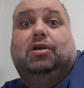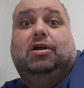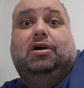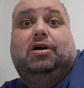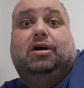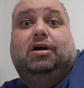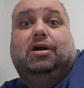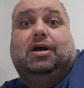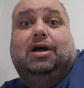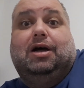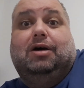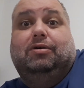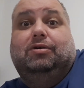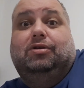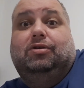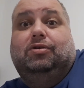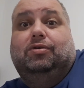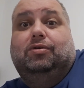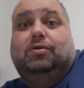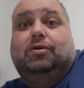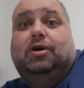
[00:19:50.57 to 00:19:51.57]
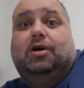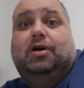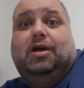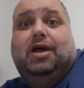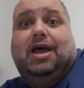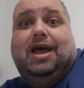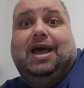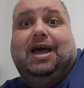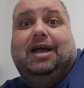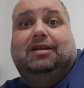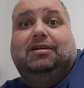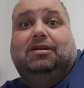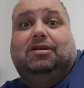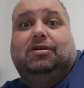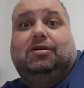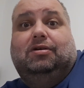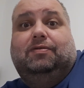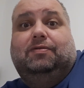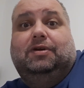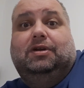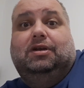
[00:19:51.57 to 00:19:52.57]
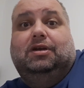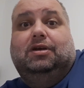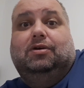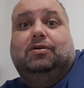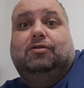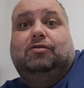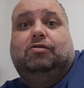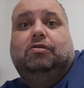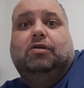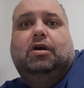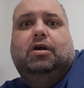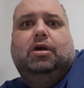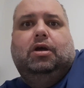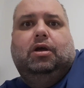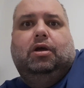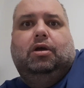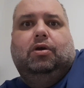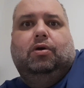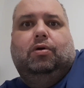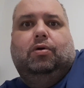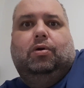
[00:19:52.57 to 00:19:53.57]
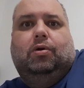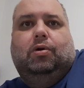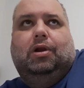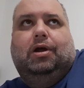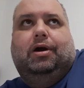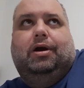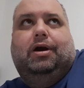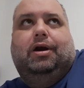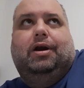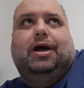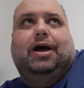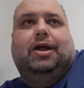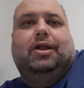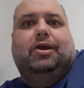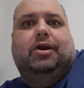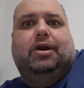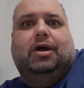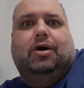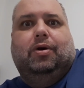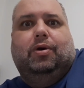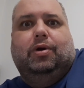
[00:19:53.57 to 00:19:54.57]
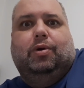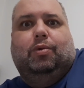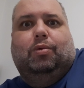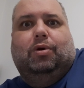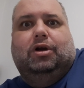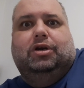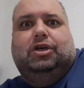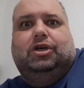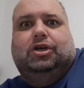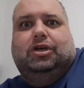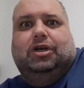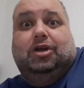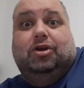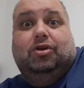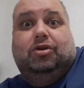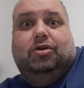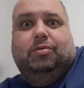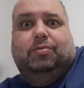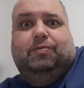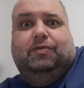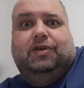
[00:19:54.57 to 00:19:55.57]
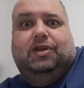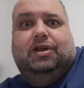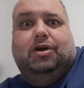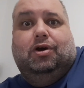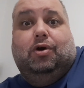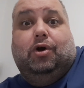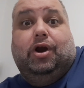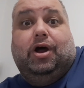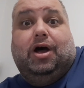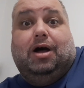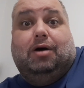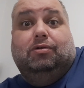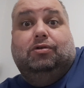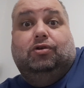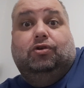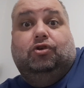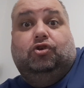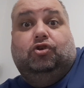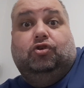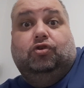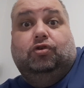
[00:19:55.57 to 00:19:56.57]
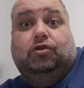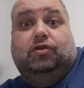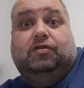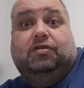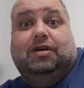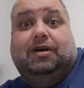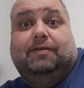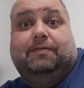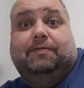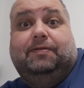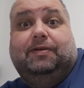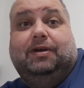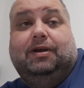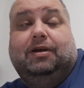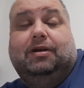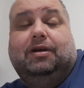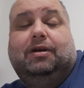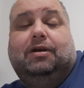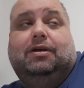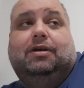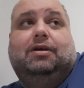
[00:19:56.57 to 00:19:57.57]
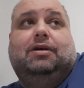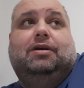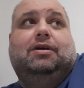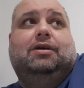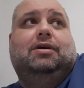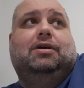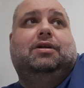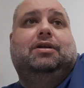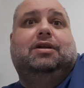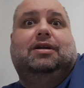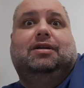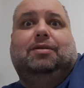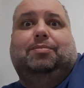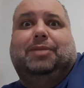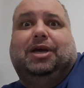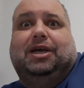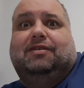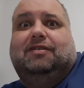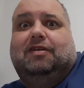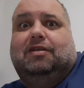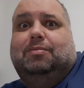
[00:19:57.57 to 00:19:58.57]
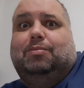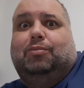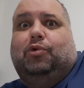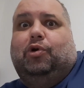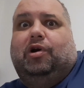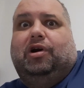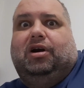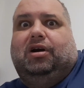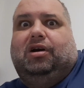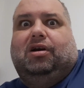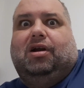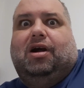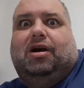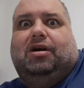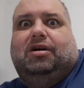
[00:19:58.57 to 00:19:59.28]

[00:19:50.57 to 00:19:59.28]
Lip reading: learn how to edit your videos, you learn, I don't know, you watch a YouTube video on how to shoot something that makes it more